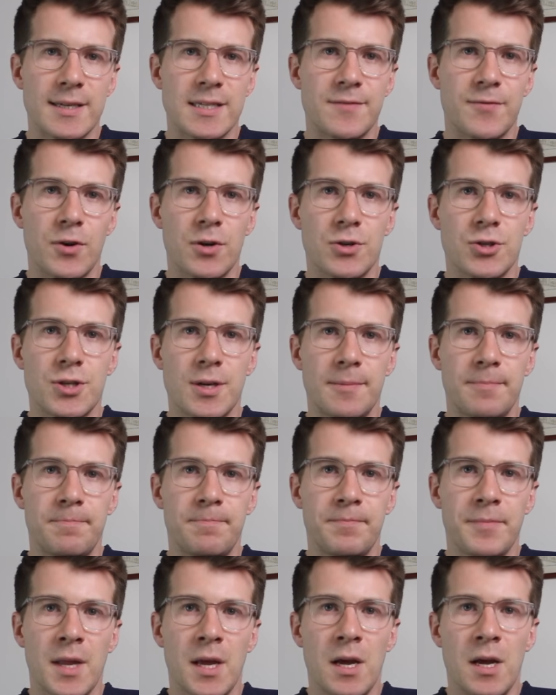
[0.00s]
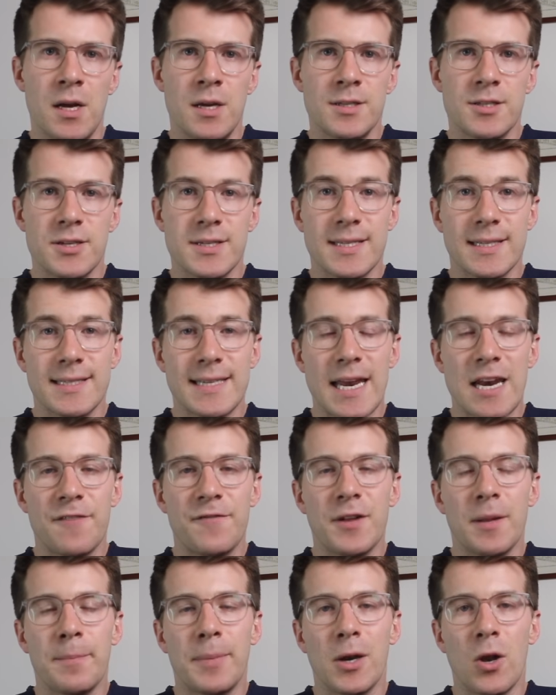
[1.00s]
dysfunction. So
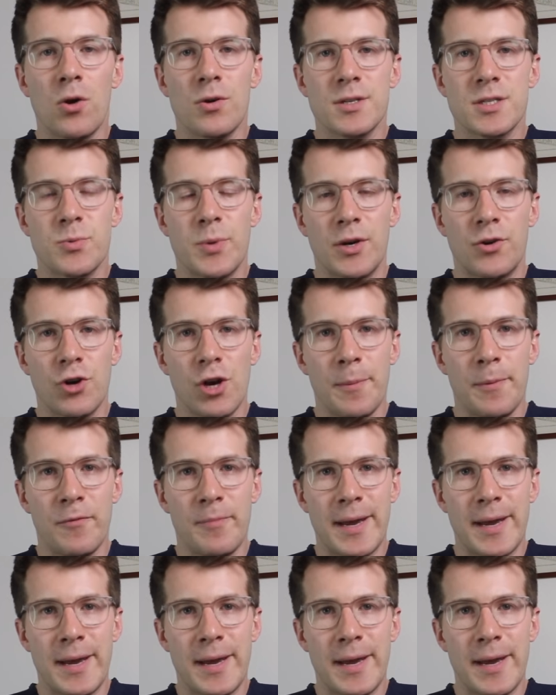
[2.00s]
Sildenafil belongs to a group of